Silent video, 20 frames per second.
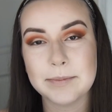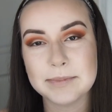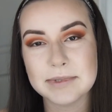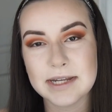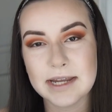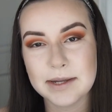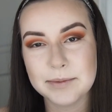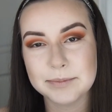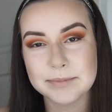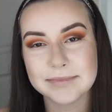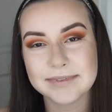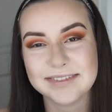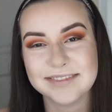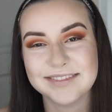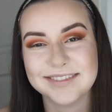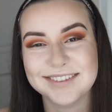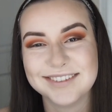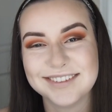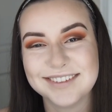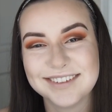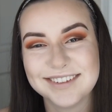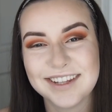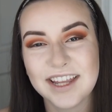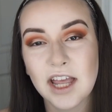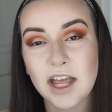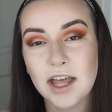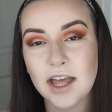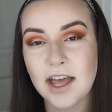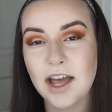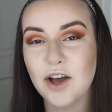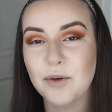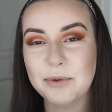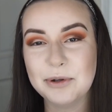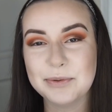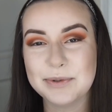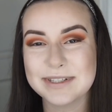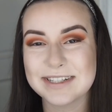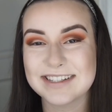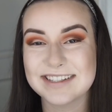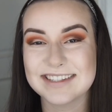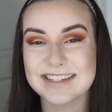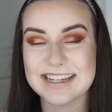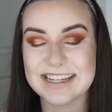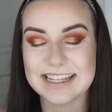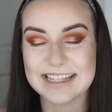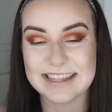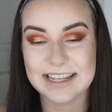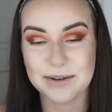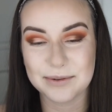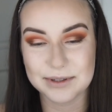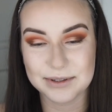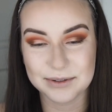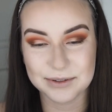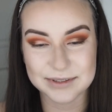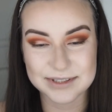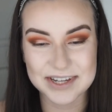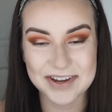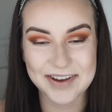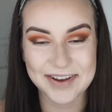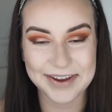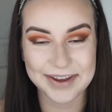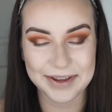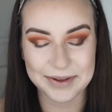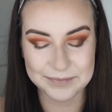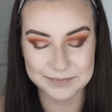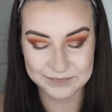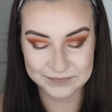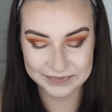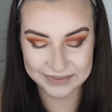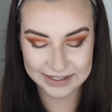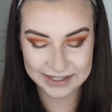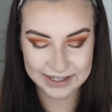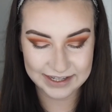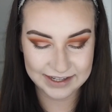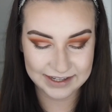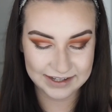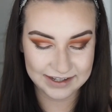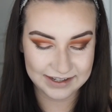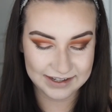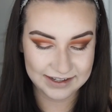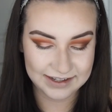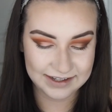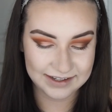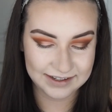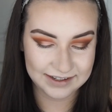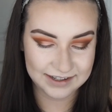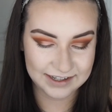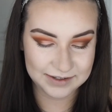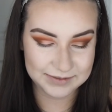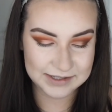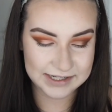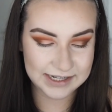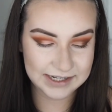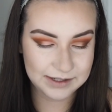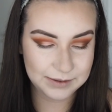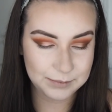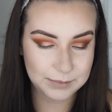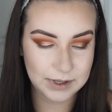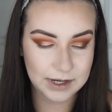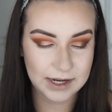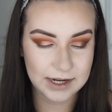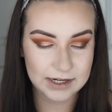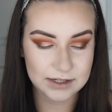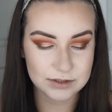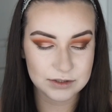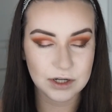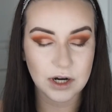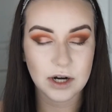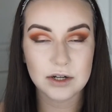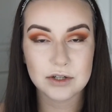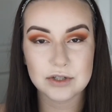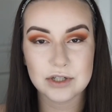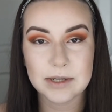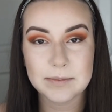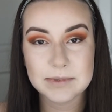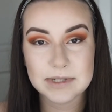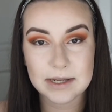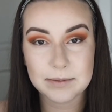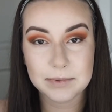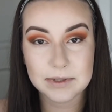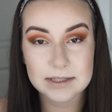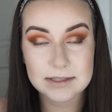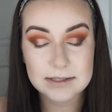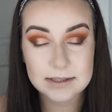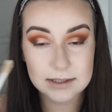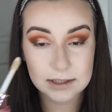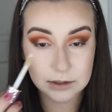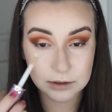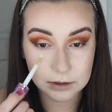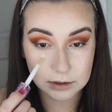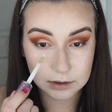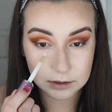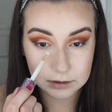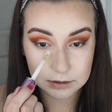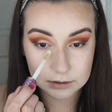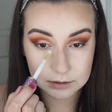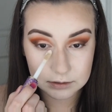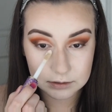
tape. Hope I wasn't saying it that way the whole time. I'm taking my Tarte Shape Tape Concealer